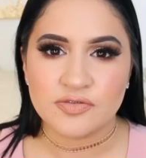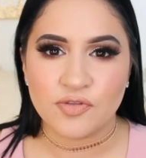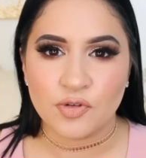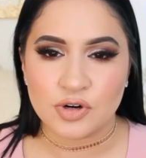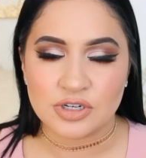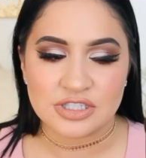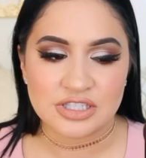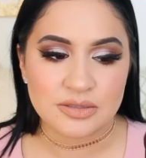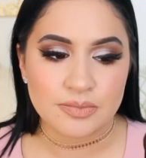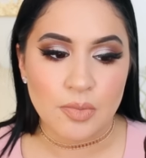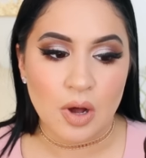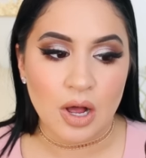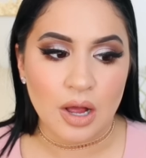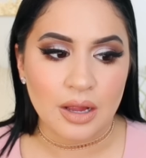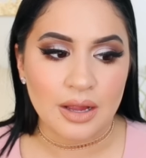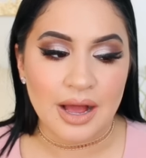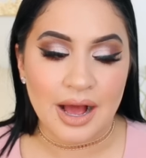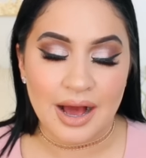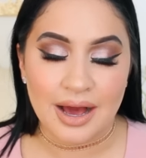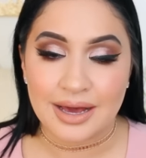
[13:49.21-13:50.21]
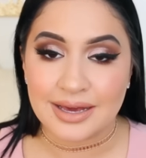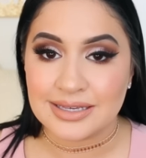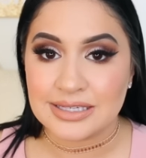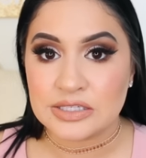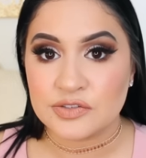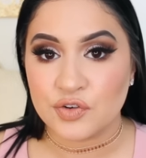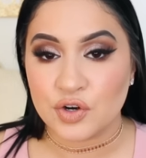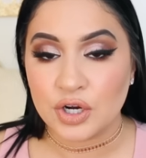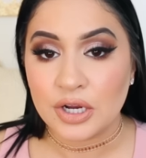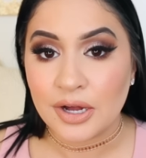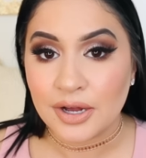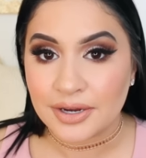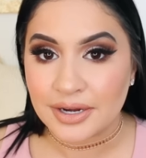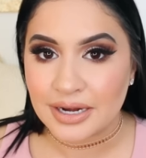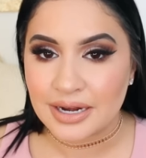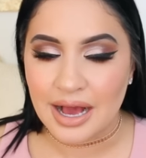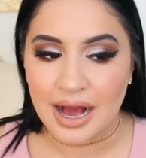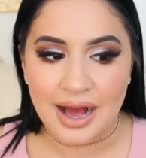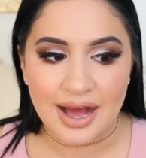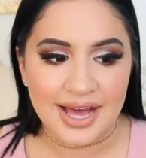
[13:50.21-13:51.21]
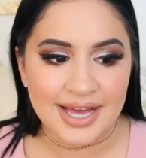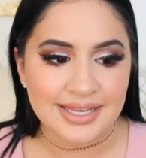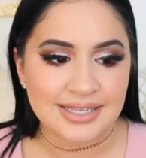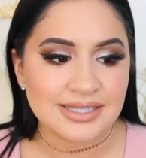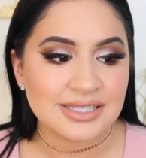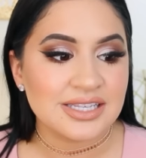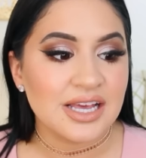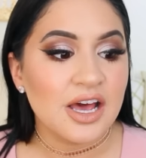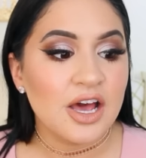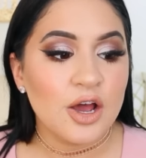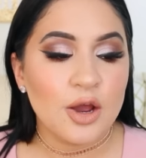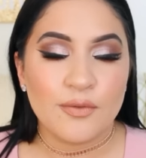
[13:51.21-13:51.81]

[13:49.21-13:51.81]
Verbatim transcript: for small eyes, for hooded eyes,